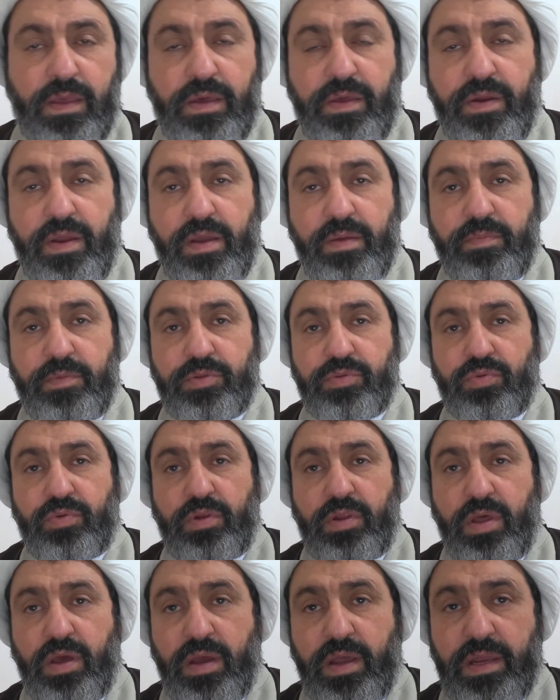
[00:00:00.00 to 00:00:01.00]

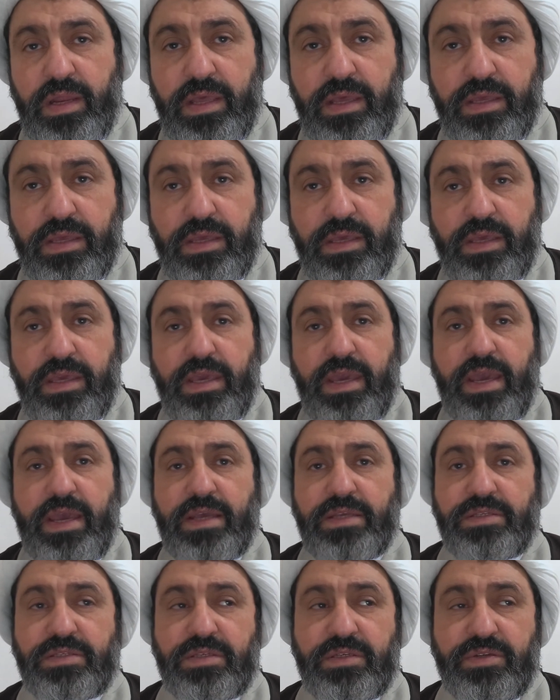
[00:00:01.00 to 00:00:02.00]
Rahmatullah alayh. He
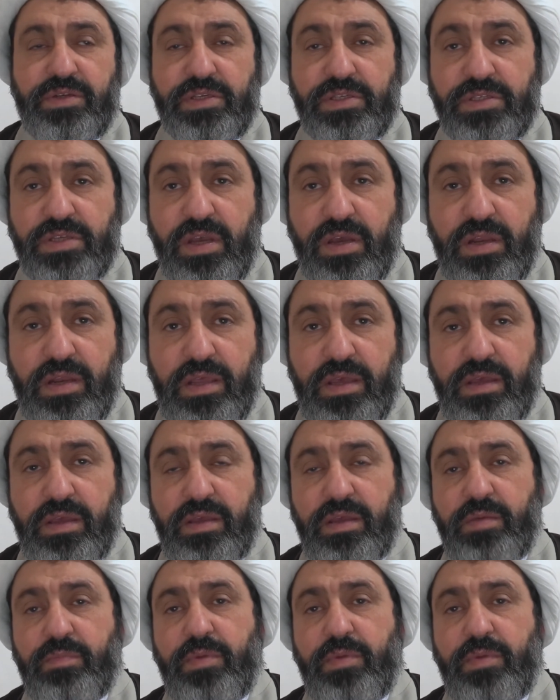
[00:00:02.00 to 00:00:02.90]
has Risala